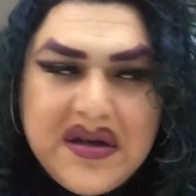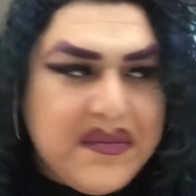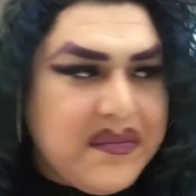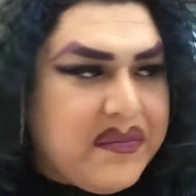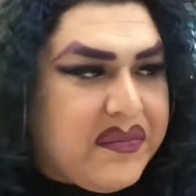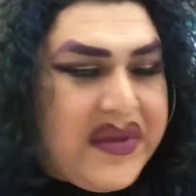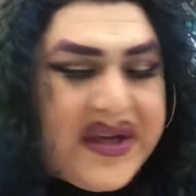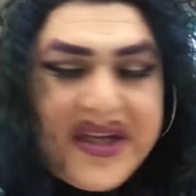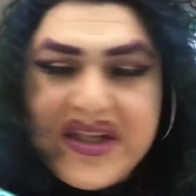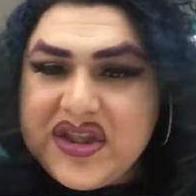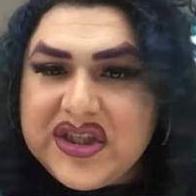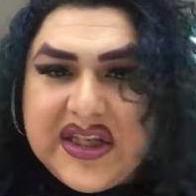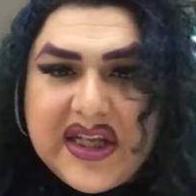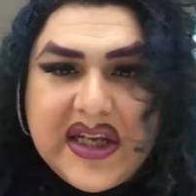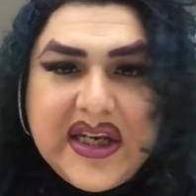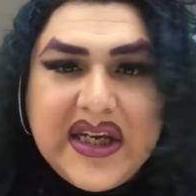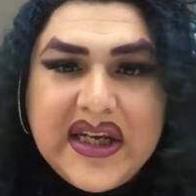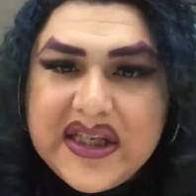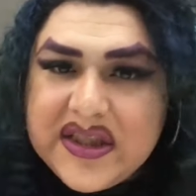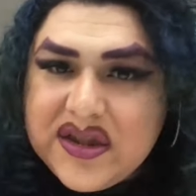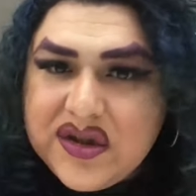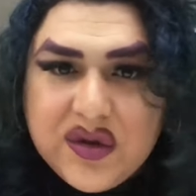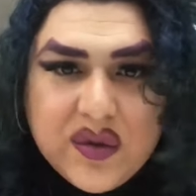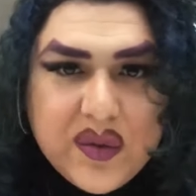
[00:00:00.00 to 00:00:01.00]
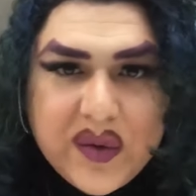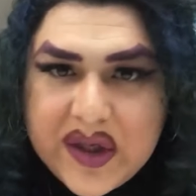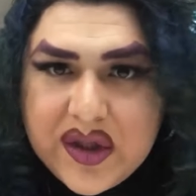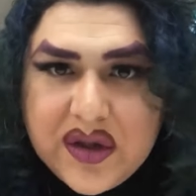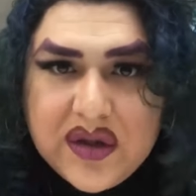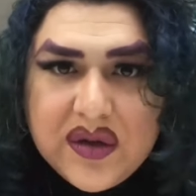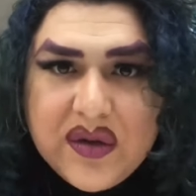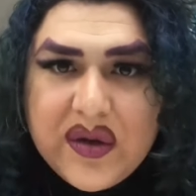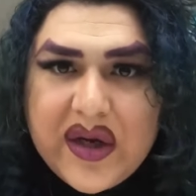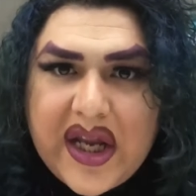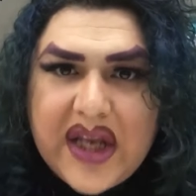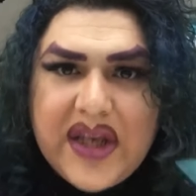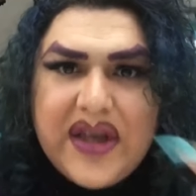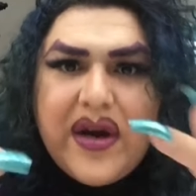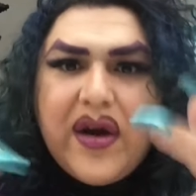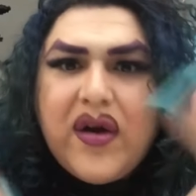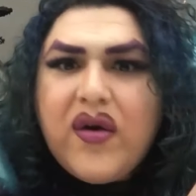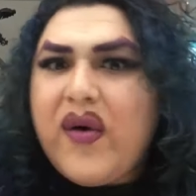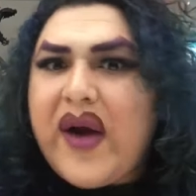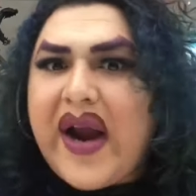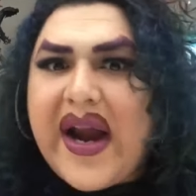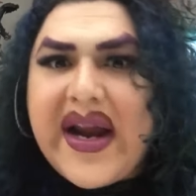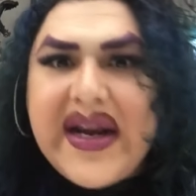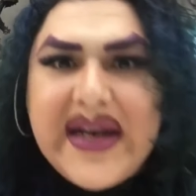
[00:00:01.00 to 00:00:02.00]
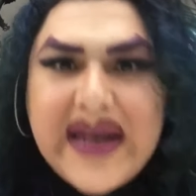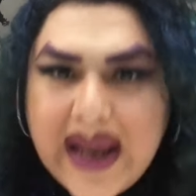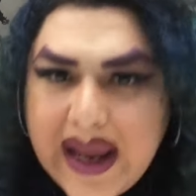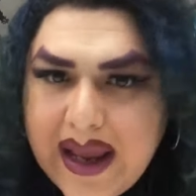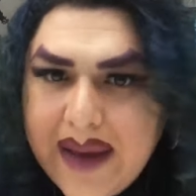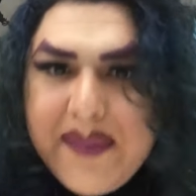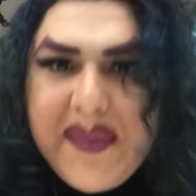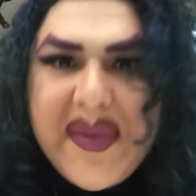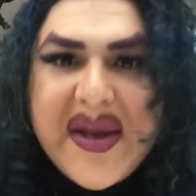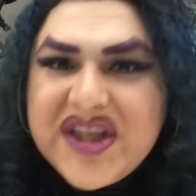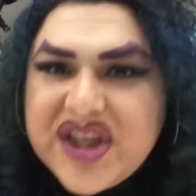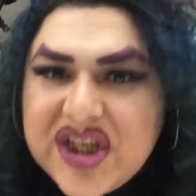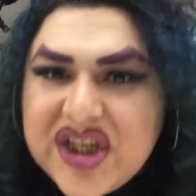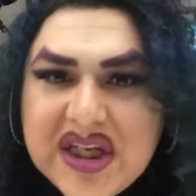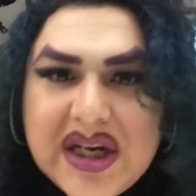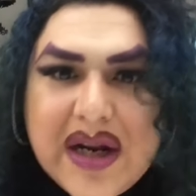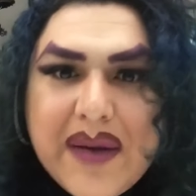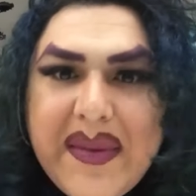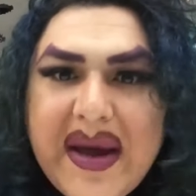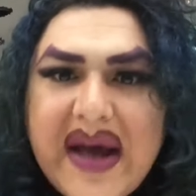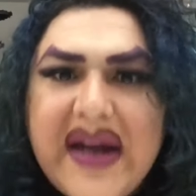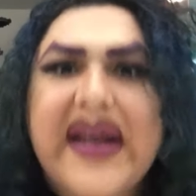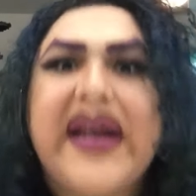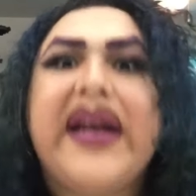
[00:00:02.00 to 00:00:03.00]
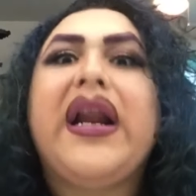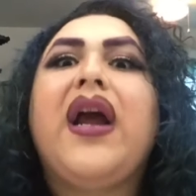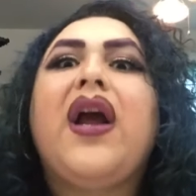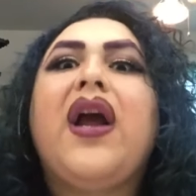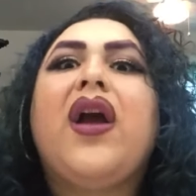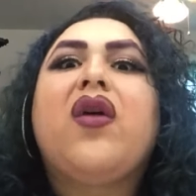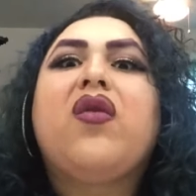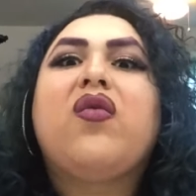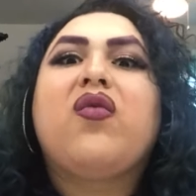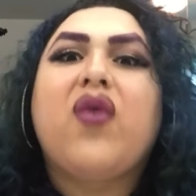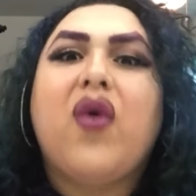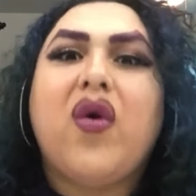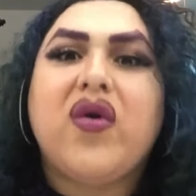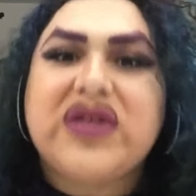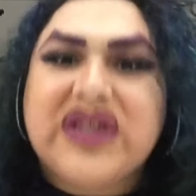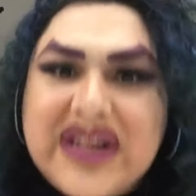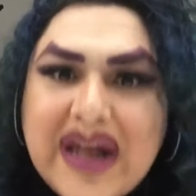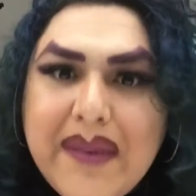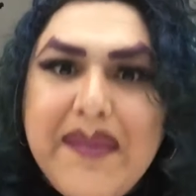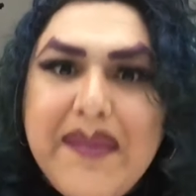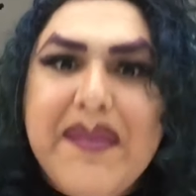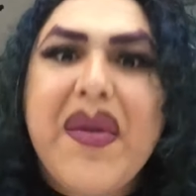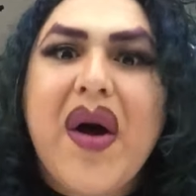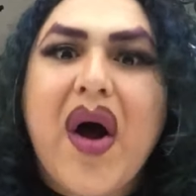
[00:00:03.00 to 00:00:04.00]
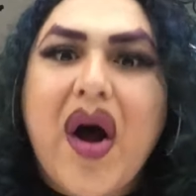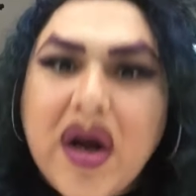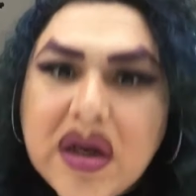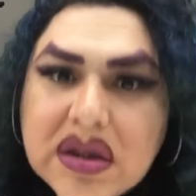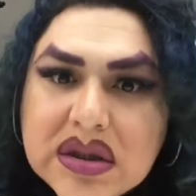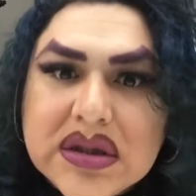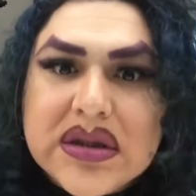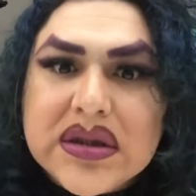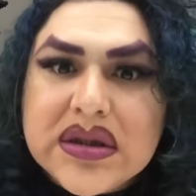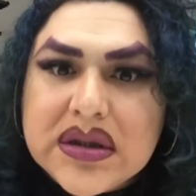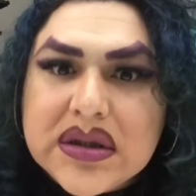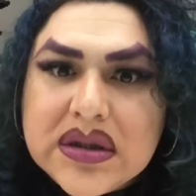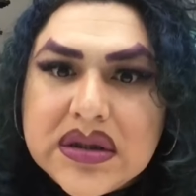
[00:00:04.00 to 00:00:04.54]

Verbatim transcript: Bitch, then he's doing you and you're crying and bitching about it. Grow some balls.